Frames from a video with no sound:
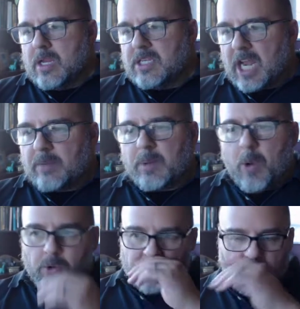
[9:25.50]
tend to be
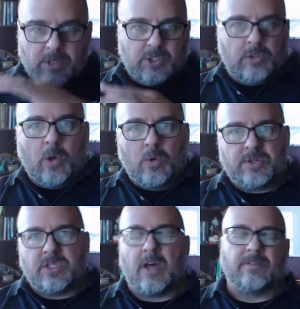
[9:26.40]
posting much lower
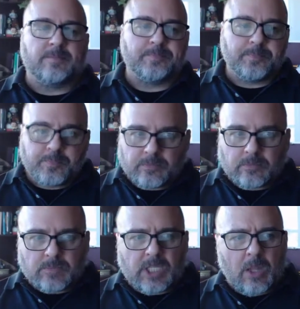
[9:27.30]
stuff.
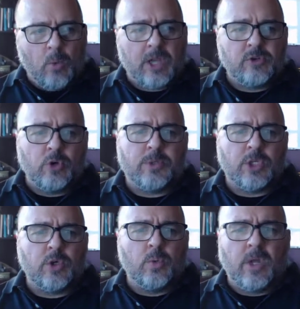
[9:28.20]
Whereas group
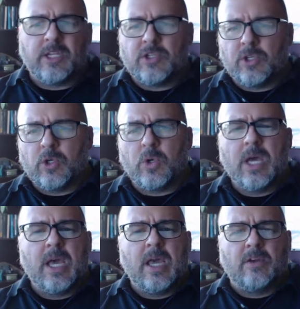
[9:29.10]
2, 1 and 2,
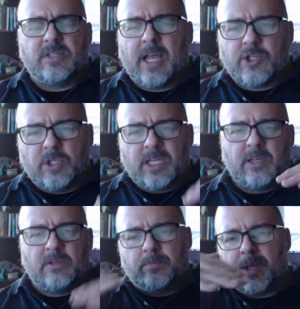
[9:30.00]
there's
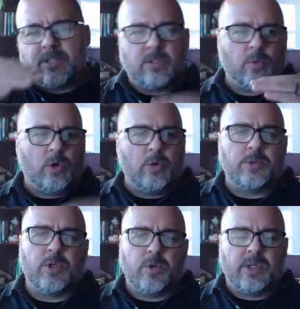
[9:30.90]
actually places where
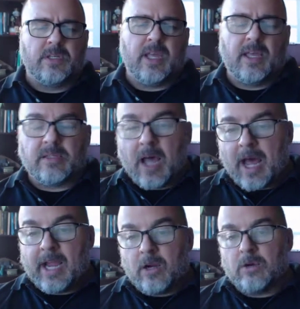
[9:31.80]
group 2 has
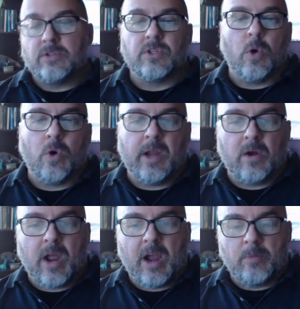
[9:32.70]
higher scoring
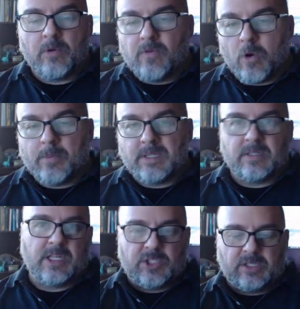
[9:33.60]
or higher performance,
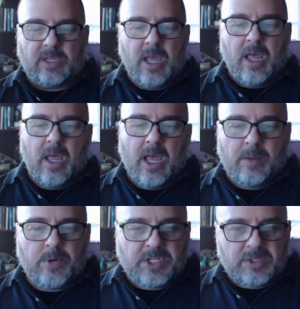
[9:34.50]
and that's just
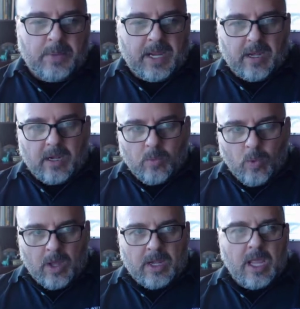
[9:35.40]
had participated in
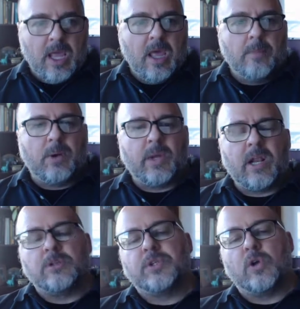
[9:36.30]
1. But we
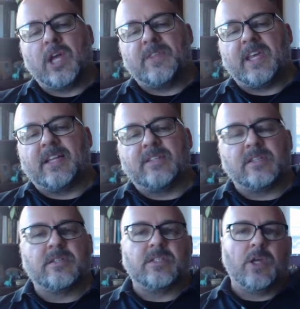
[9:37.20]
can also look at the
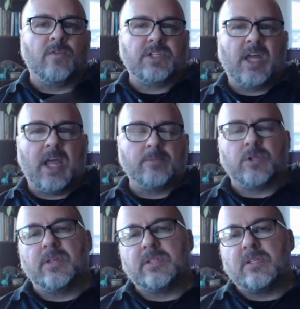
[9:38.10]
consistency over time.
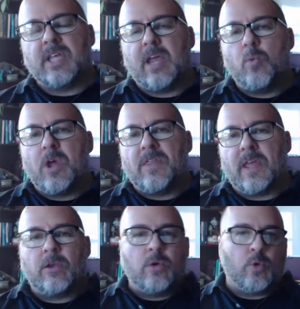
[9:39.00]
So this is a
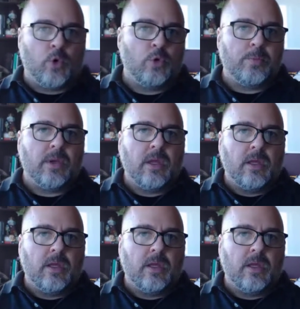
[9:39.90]
within group